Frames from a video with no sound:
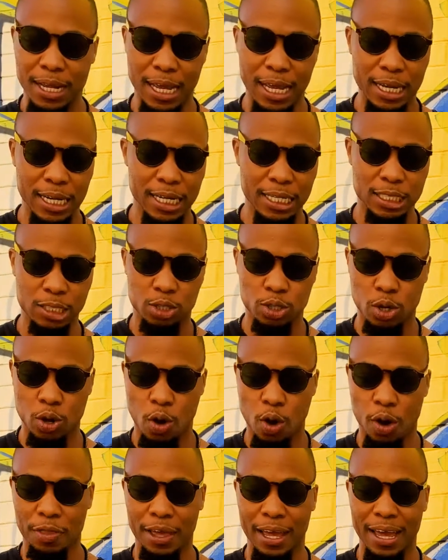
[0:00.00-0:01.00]
industry
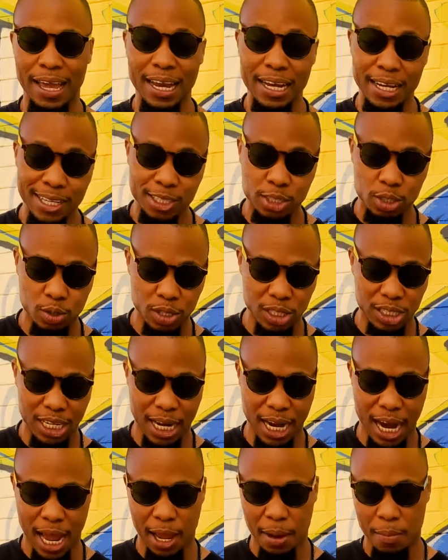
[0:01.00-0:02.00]
or the industries
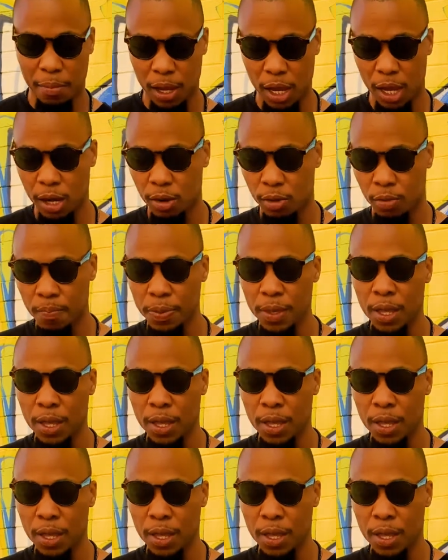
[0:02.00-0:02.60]
that I am in?